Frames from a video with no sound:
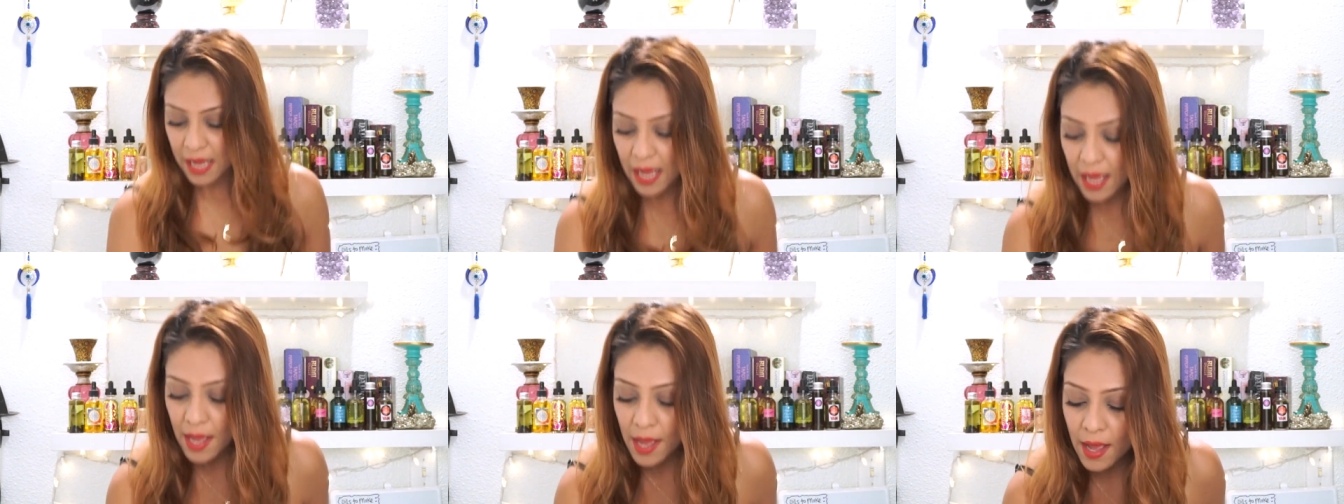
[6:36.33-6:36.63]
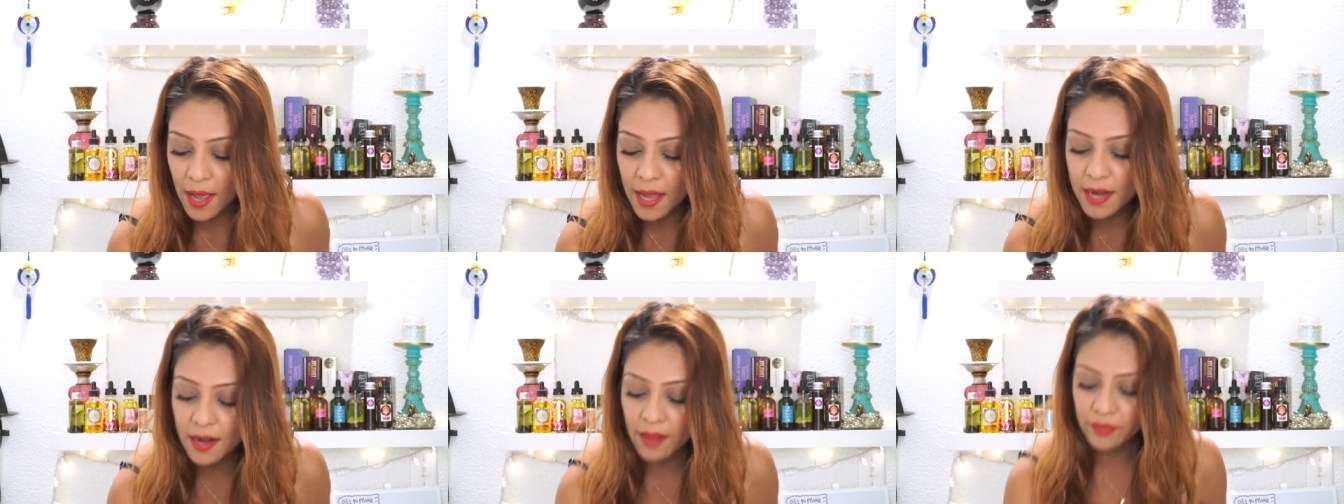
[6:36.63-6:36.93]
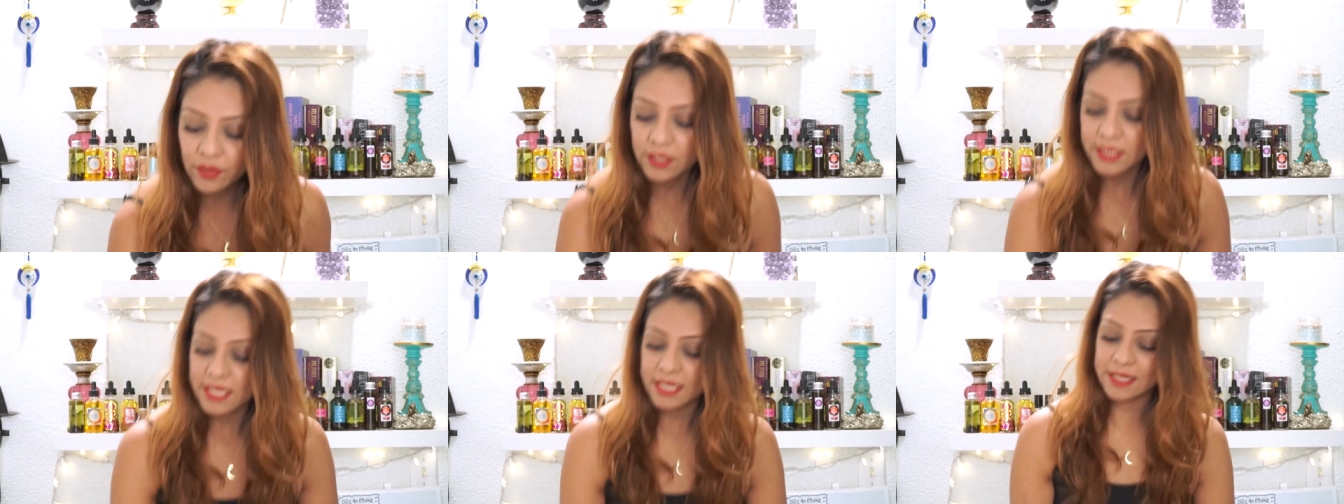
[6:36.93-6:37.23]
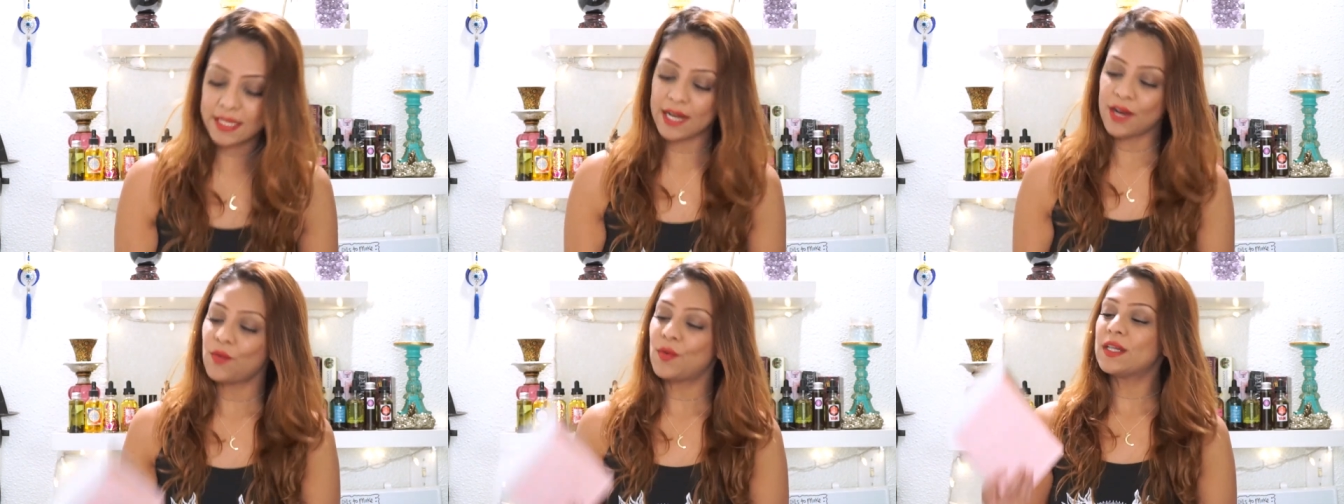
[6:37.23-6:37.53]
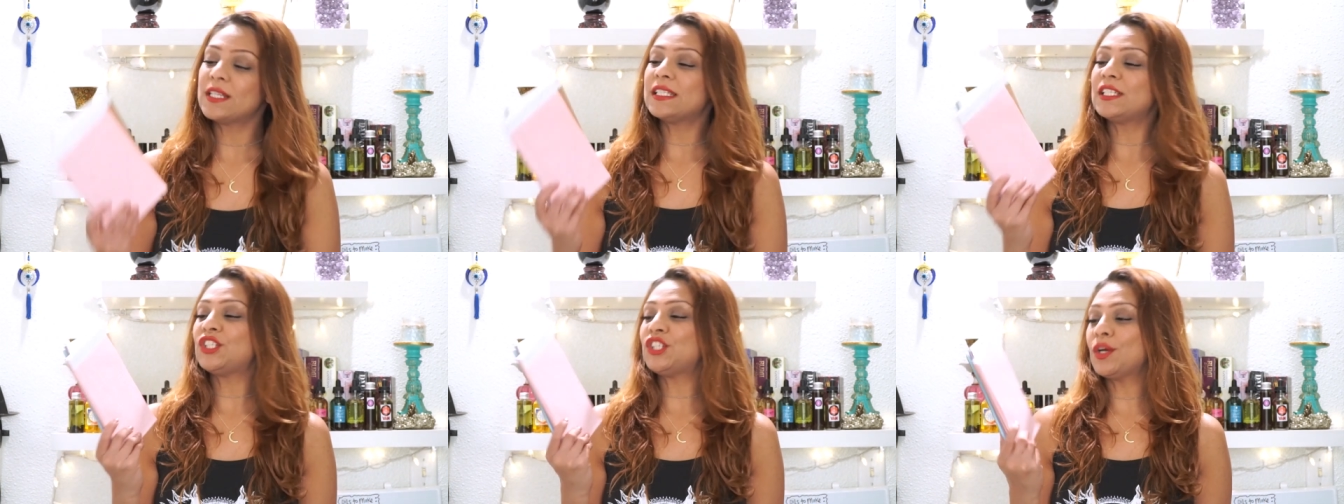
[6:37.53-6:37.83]
Another thing that I
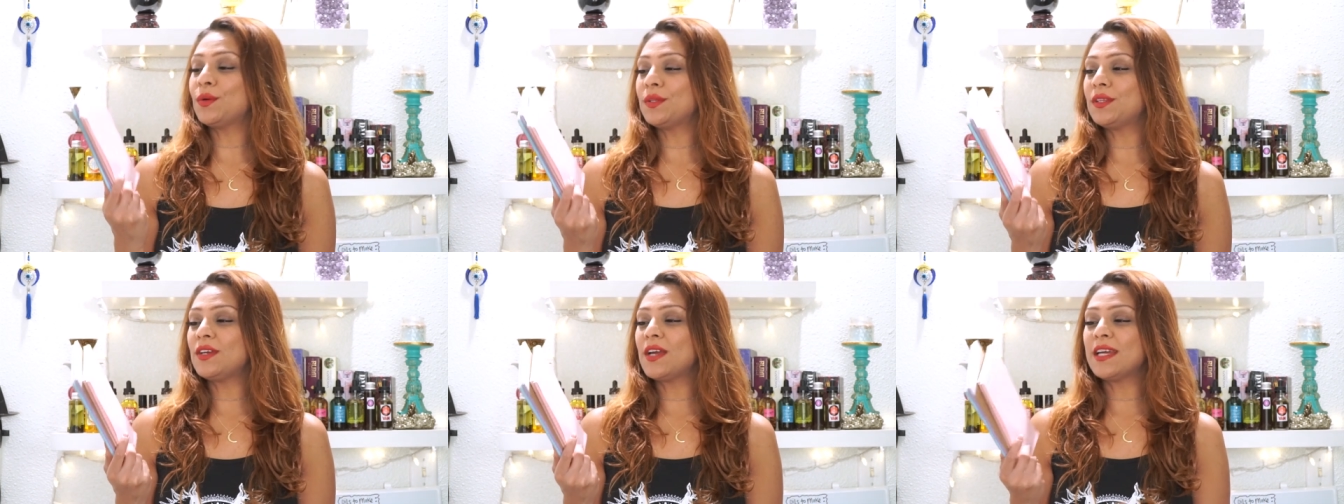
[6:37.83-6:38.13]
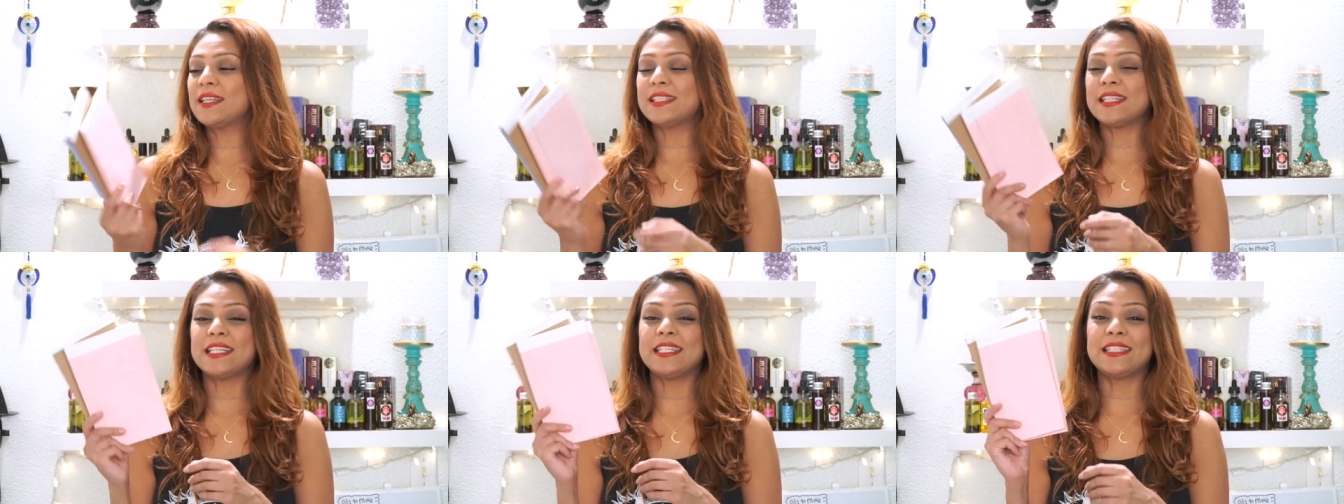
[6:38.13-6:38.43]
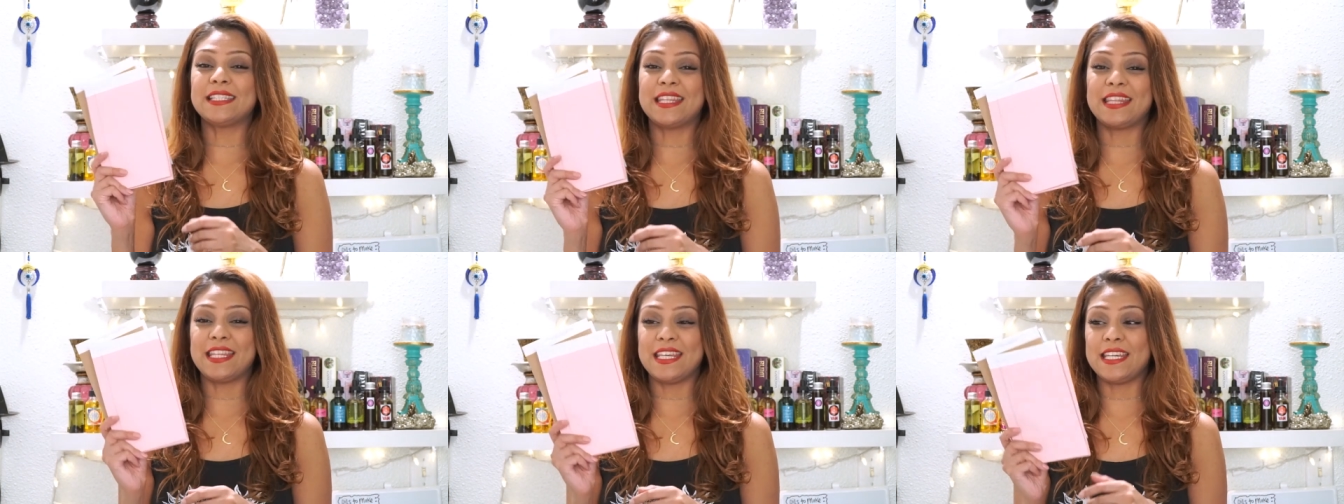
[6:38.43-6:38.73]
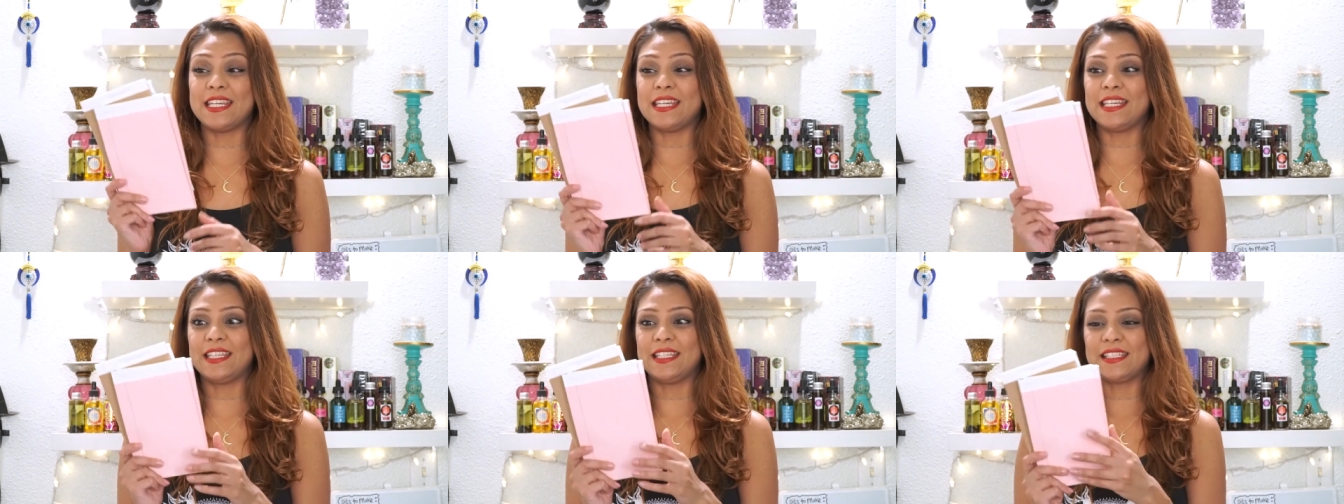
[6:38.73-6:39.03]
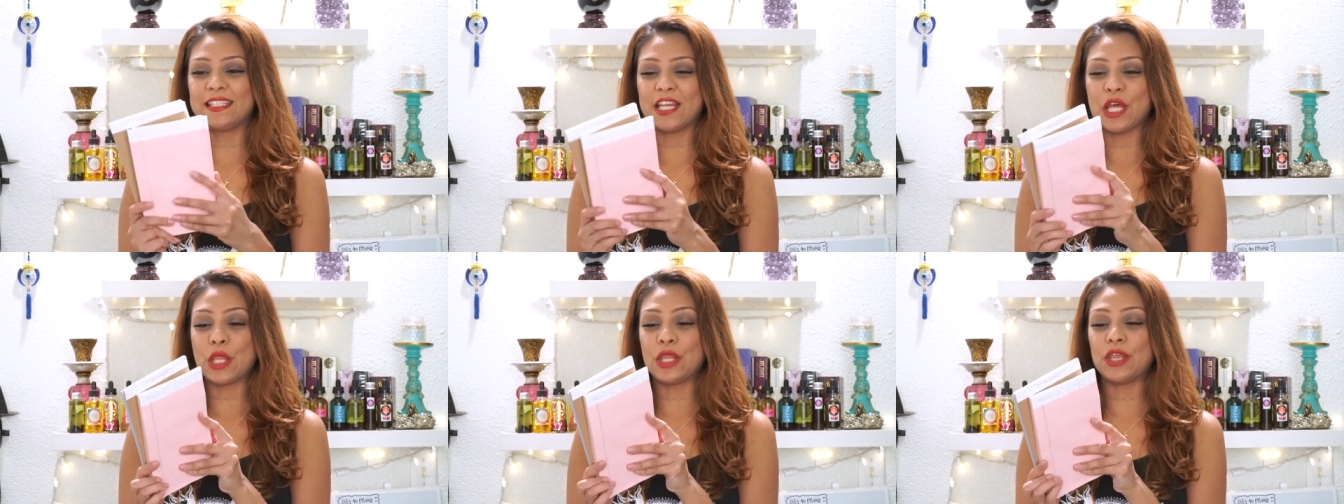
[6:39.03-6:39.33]
want to share with you guys is
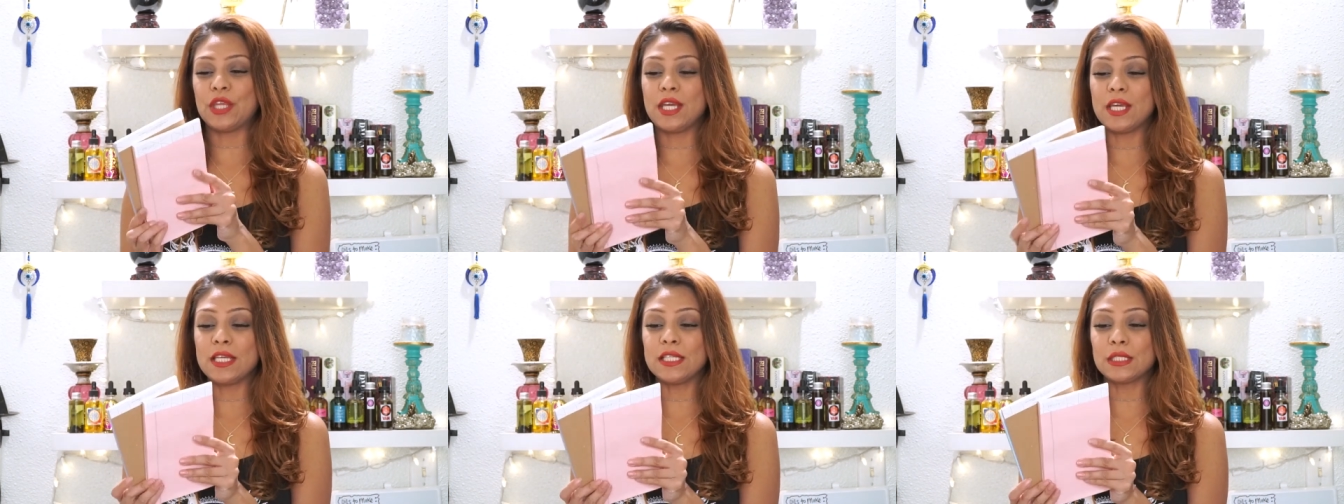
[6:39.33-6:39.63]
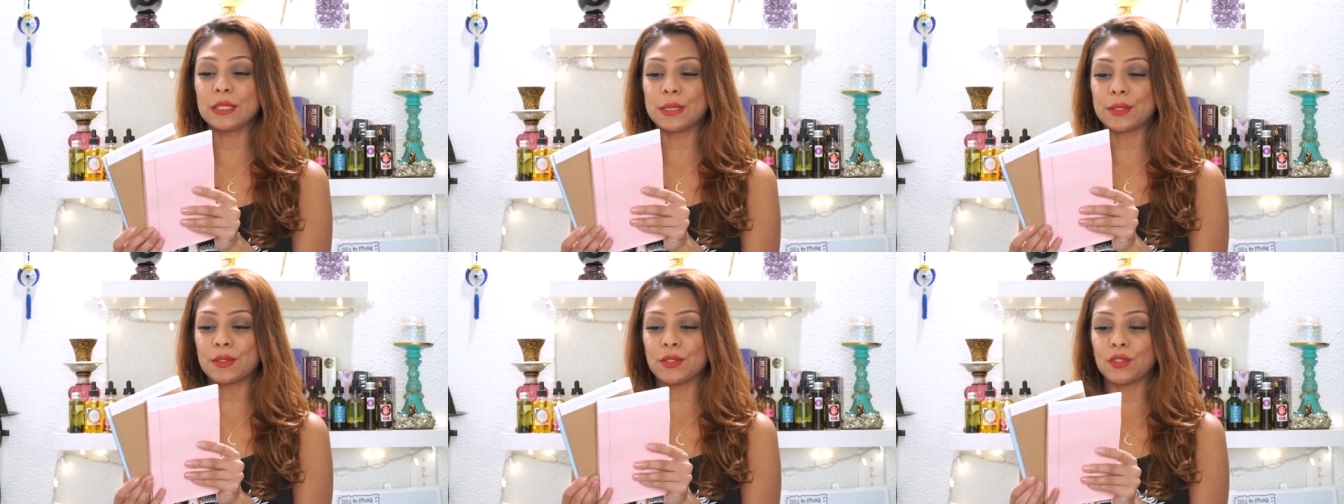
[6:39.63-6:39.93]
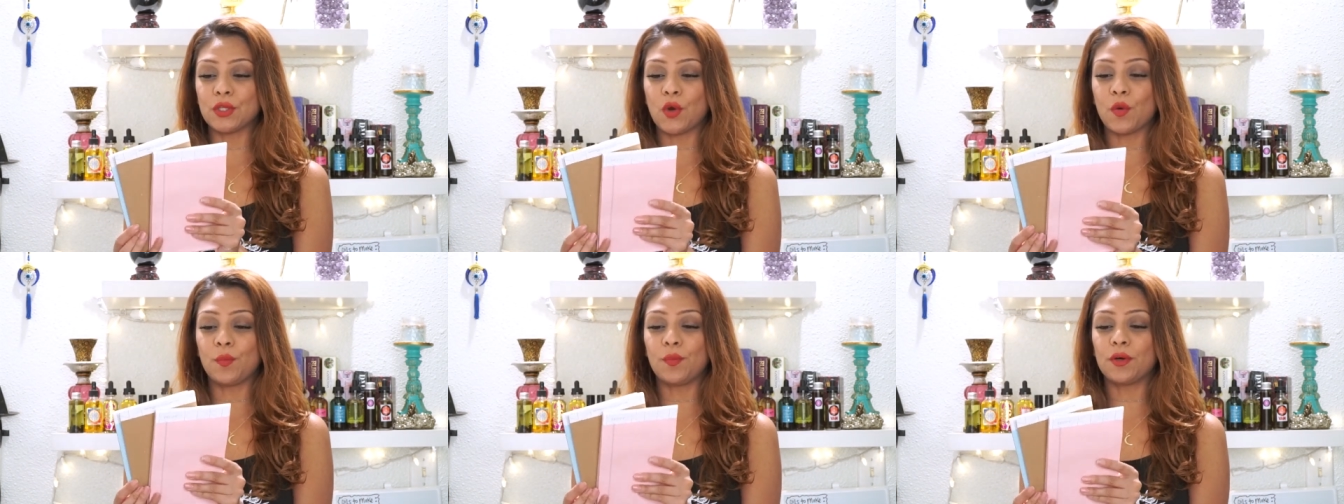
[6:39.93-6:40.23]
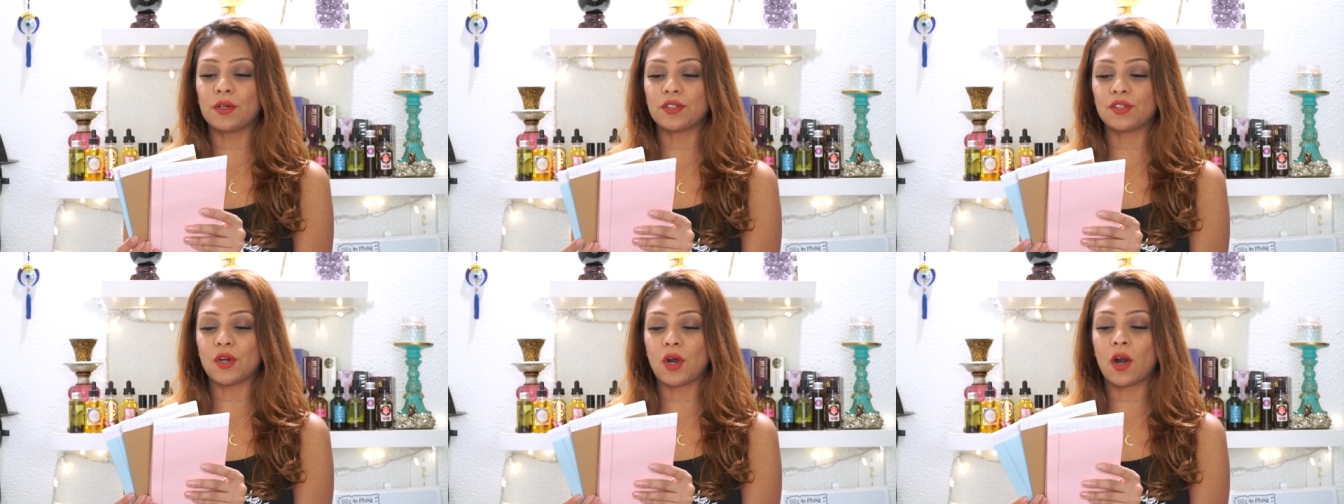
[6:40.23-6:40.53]
these little notebooks